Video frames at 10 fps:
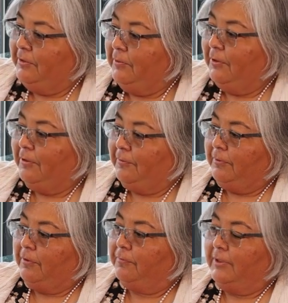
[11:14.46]
you all
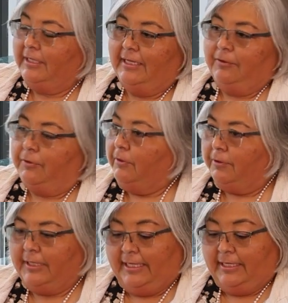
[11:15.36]
are running
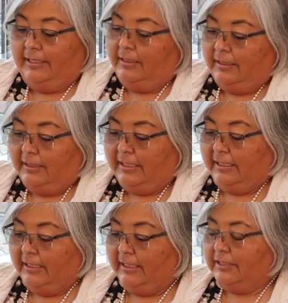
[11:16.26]
or
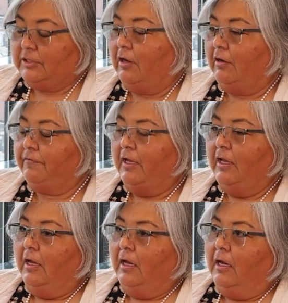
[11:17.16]
getting kicked off,
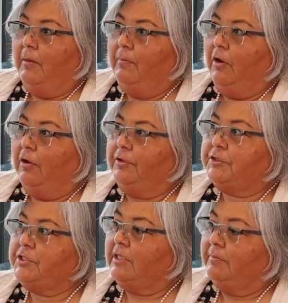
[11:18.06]
are there
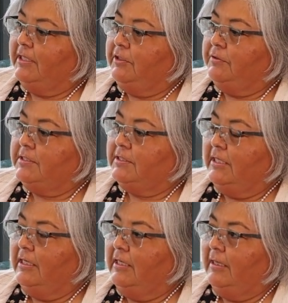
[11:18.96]
some that you
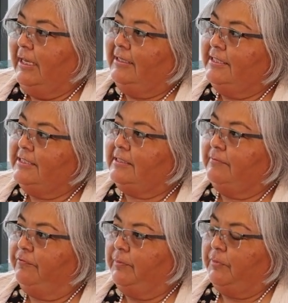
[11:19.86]
see, at least
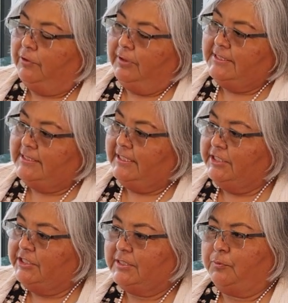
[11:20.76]
from early
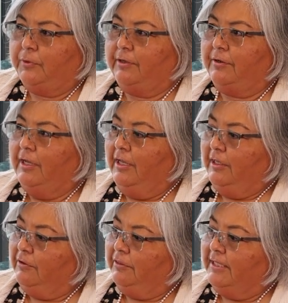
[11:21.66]
stages, where
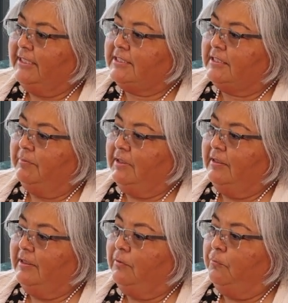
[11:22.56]
you think it's
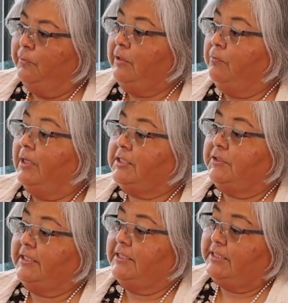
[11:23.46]
something that we'd want
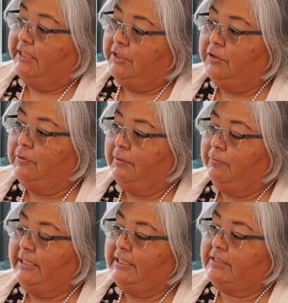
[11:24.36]
to continue and
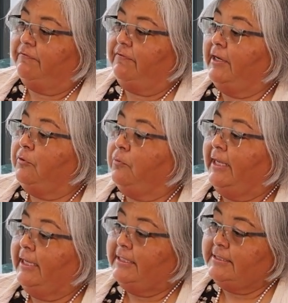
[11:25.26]
we need to find
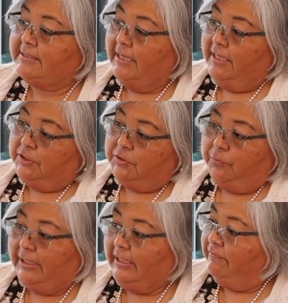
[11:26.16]
ways to
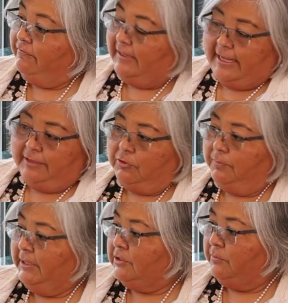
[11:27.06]
bring in
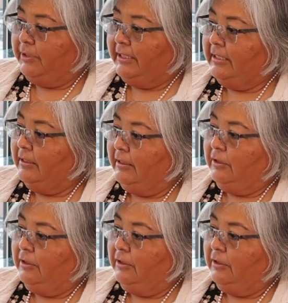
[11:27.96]
philanthropy, to bring in,